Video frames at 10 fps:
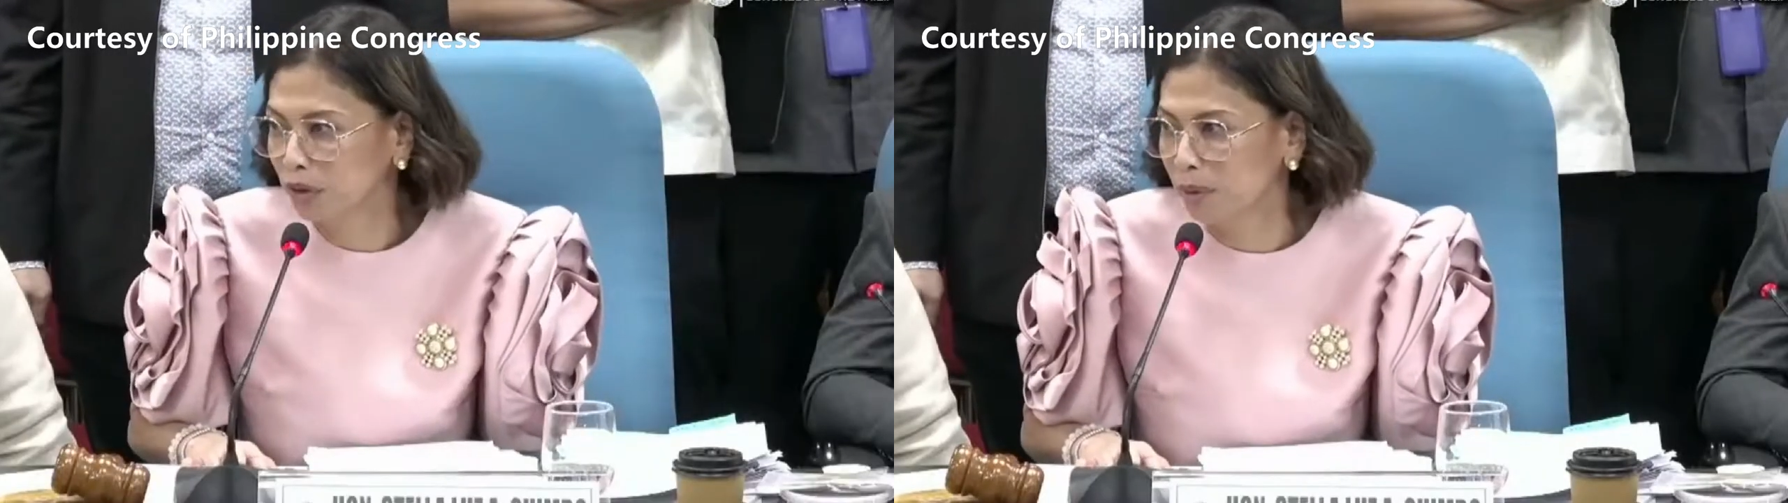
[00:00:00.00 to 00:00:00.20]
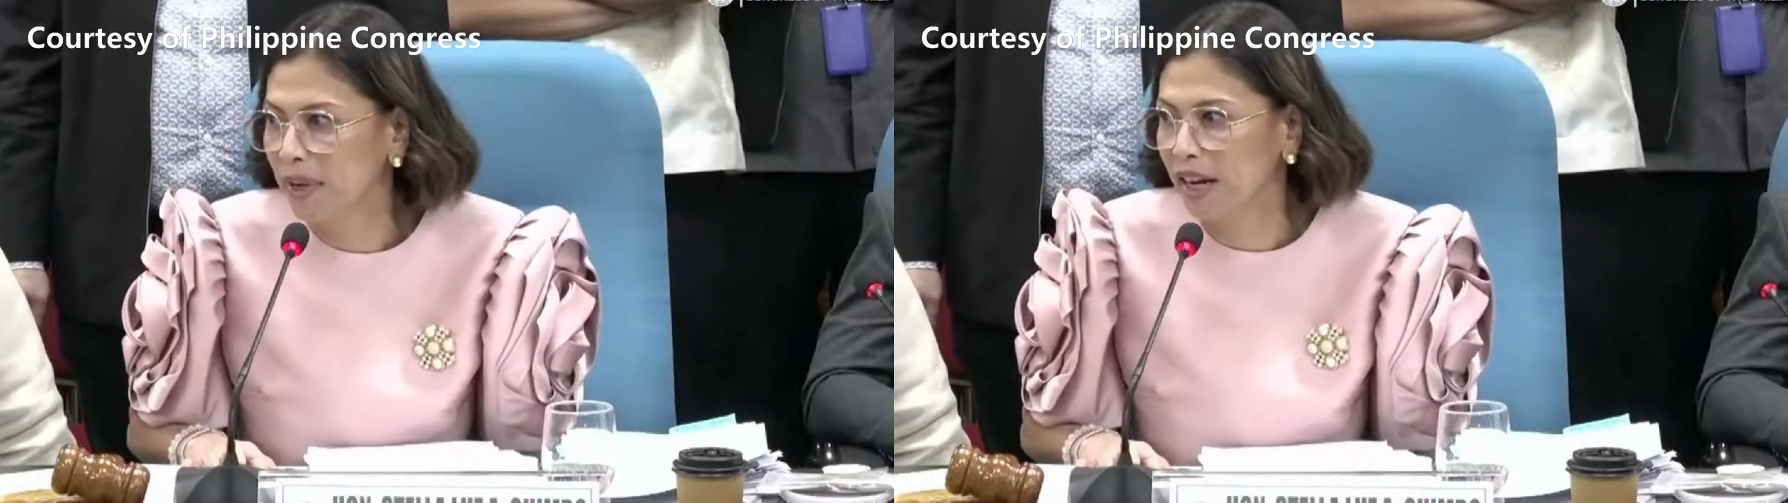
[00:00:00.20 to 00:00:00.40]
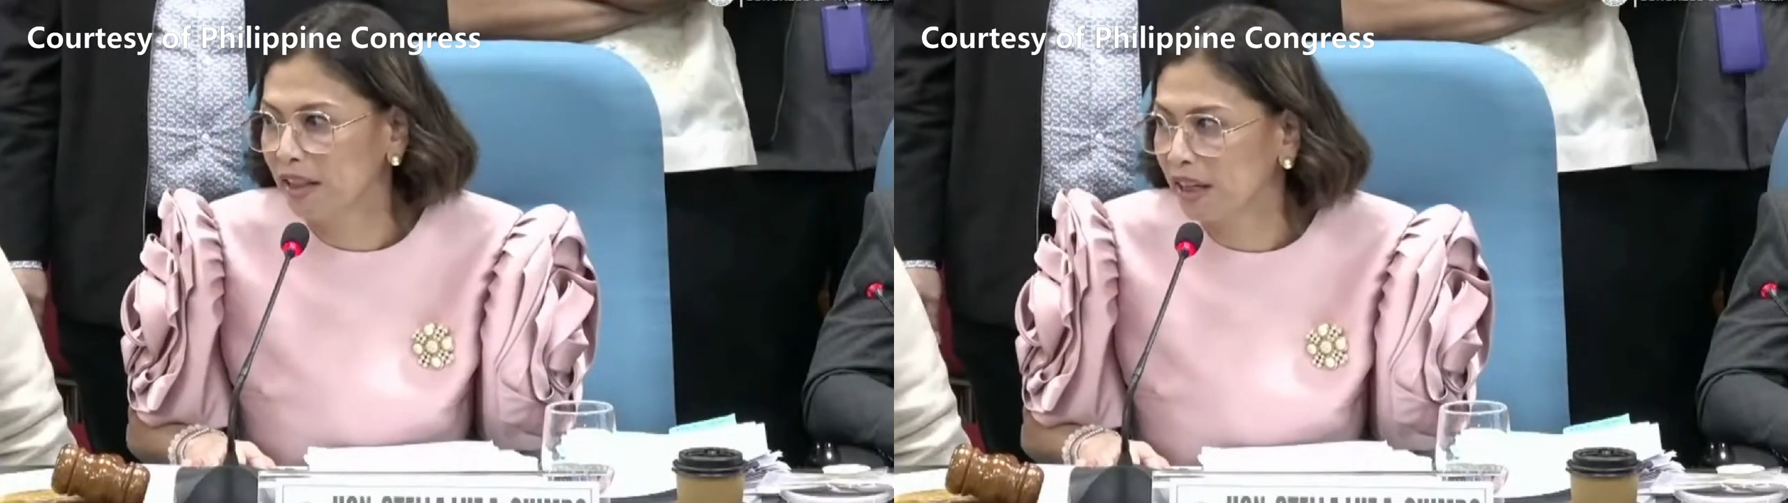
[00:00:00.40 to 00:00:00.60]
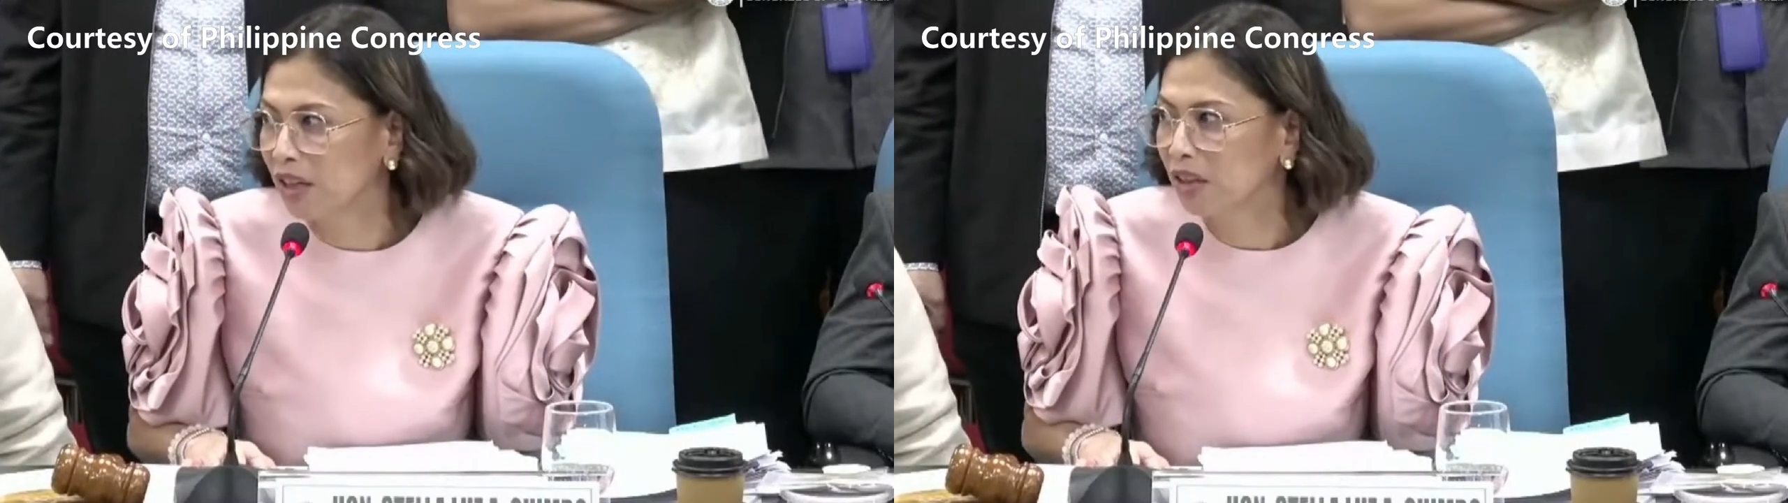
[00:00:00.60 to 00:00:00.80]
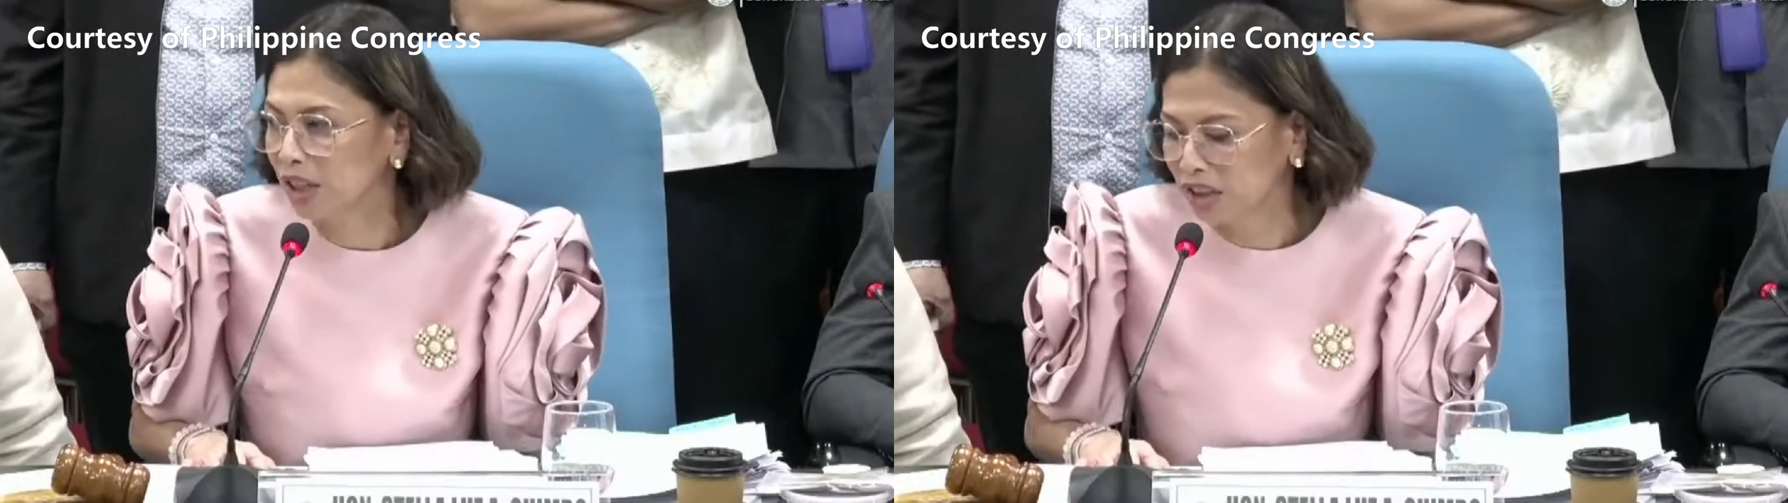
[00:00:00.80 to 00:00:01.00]

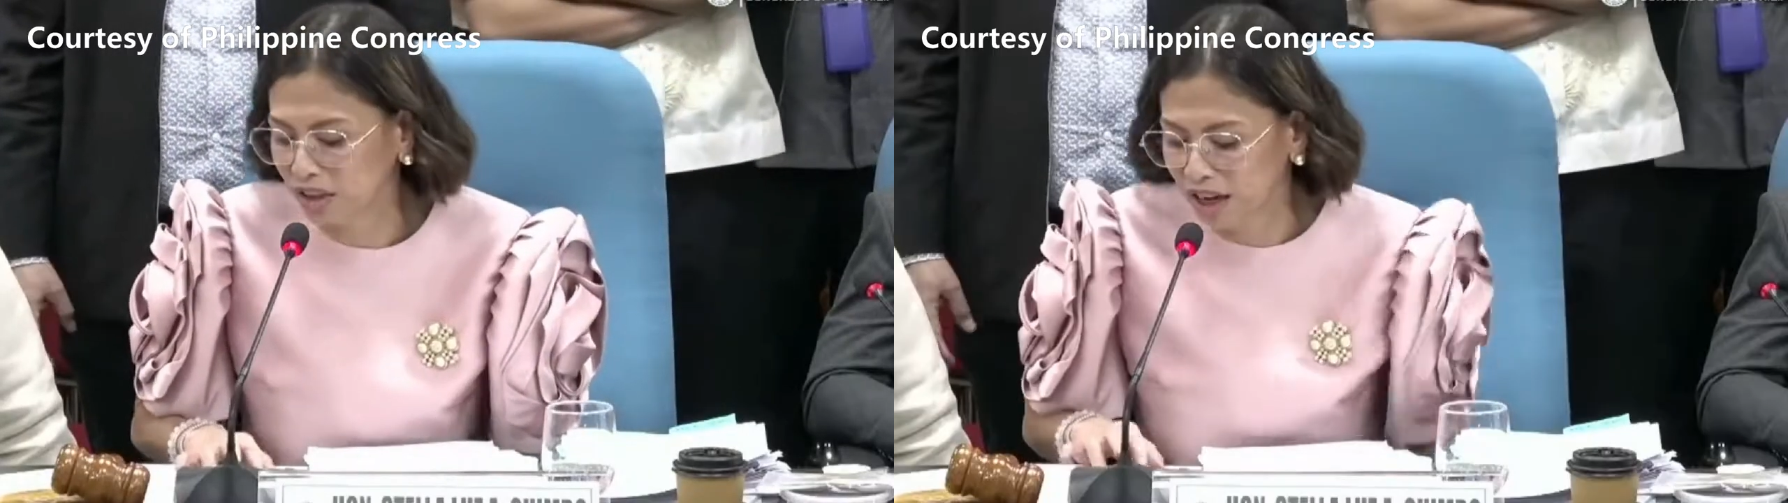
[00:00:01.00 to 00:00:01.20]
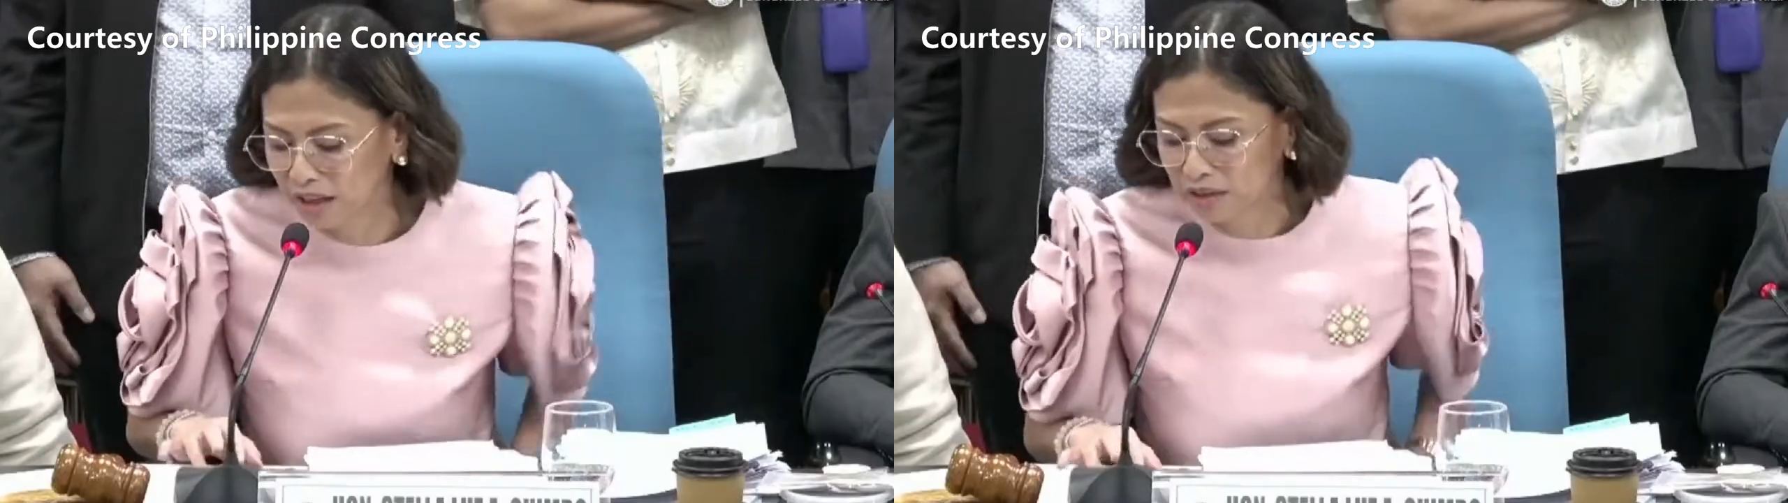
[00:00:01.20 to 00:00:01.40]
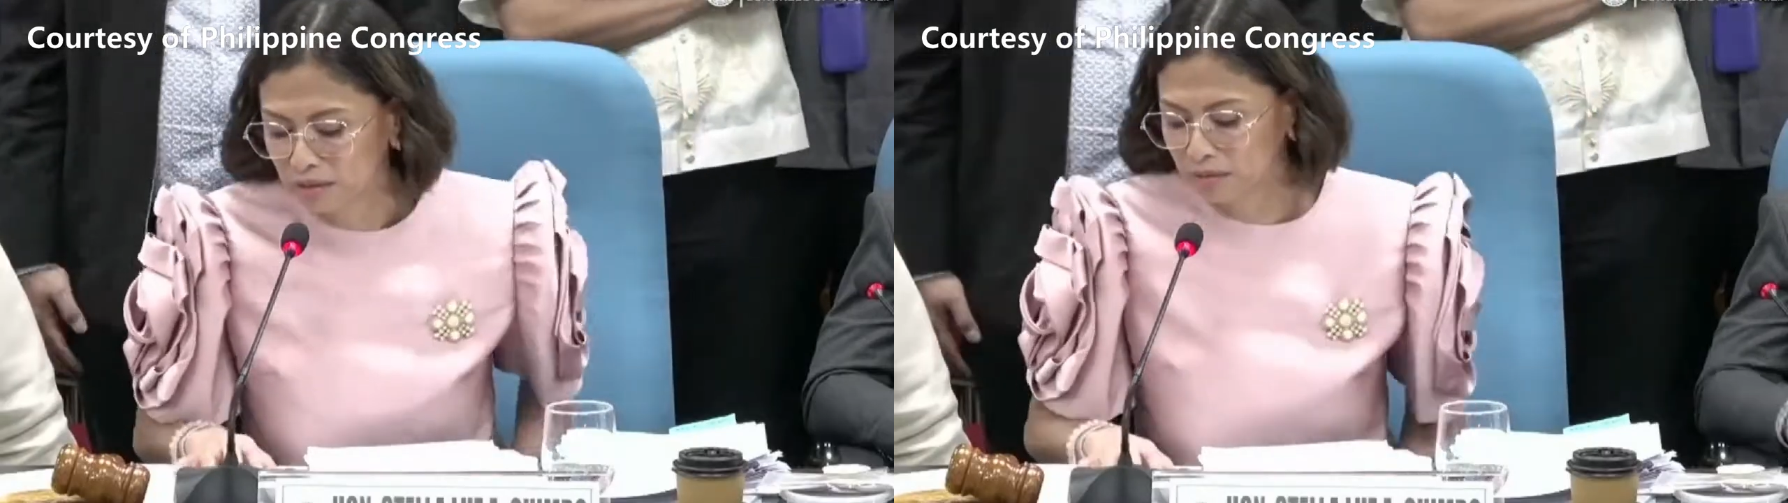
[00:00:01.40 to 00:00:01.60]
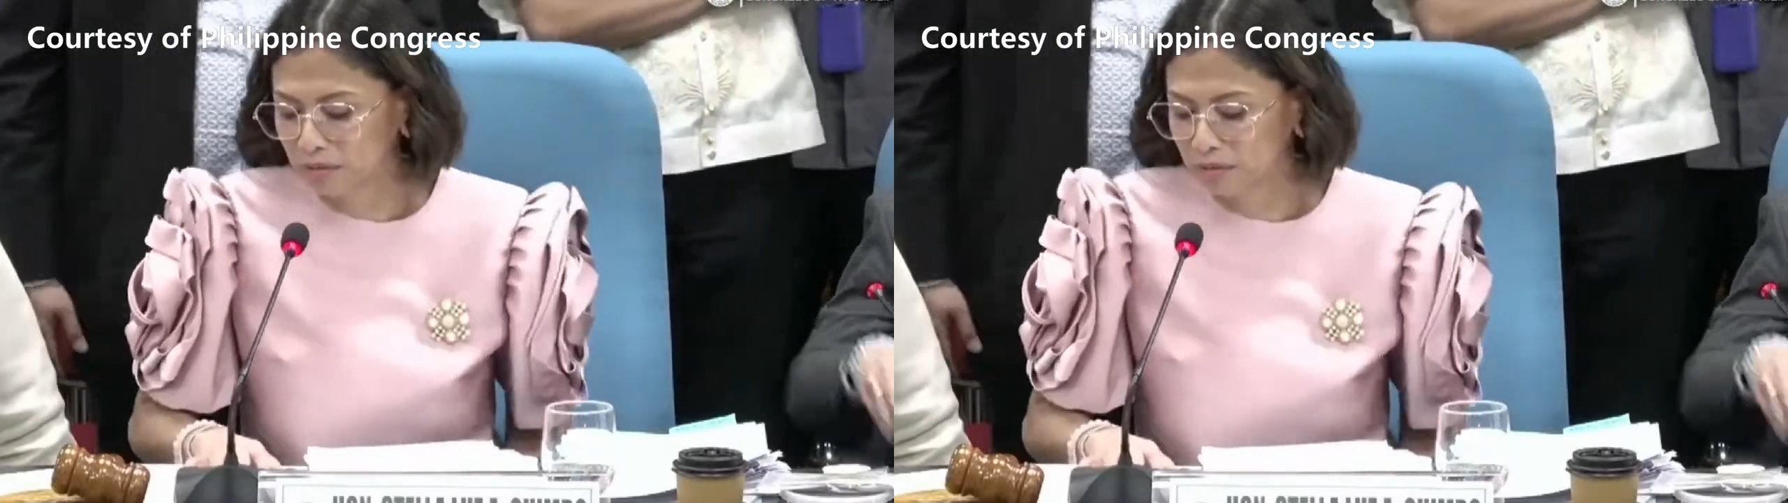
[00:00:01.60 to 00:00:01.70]
terminating, raise your hand.